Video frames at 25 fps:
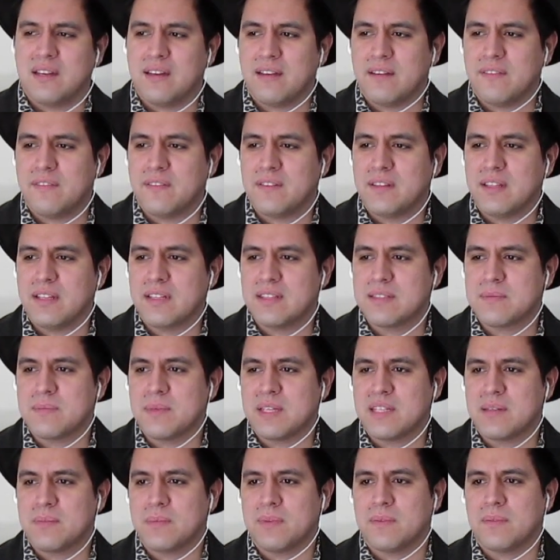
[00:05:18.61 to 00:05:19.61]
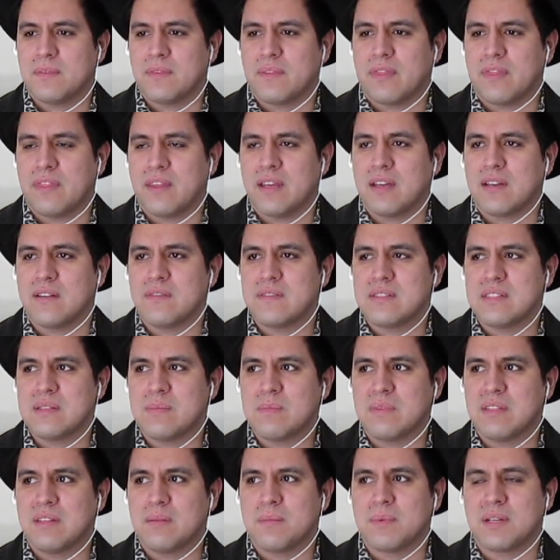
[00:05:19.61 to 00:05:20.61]
I feel like it's making me think of
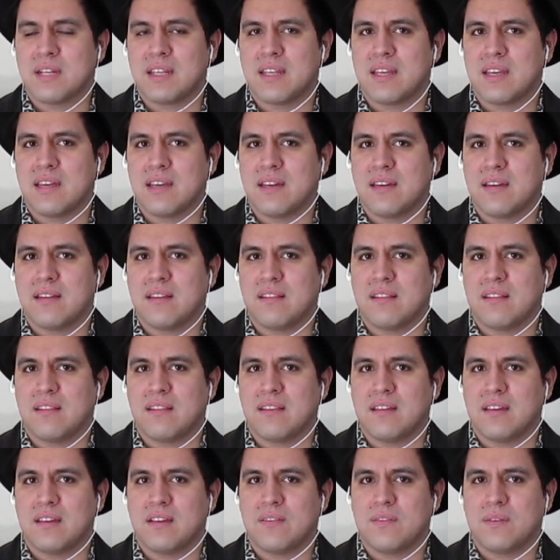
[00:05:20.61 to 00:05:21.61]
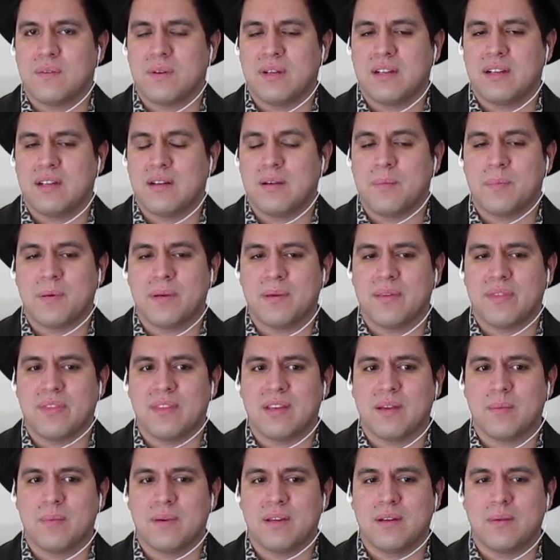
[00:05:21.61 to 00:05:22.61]
something, but I can't think of it right now. I'll probably
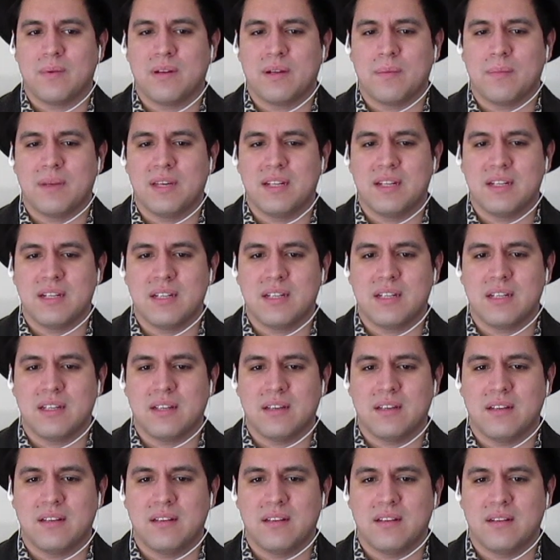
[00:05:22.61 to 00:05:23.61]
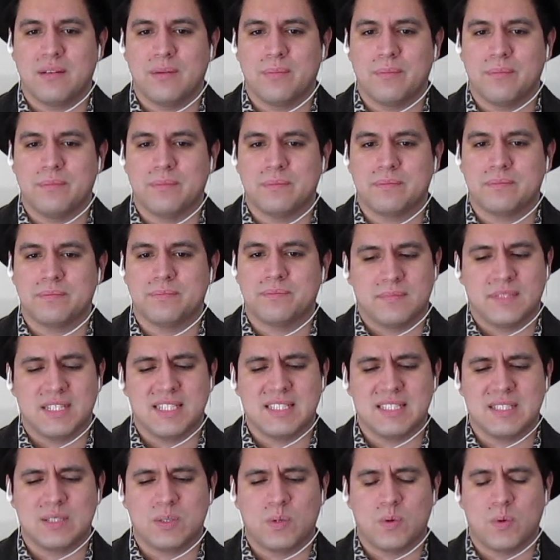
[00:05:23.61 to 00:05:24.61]
think about it when I'm editing.
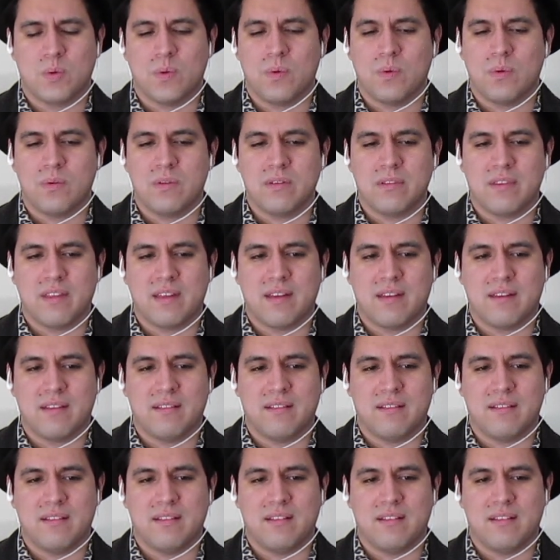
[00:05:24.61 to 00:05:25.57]
It's cool that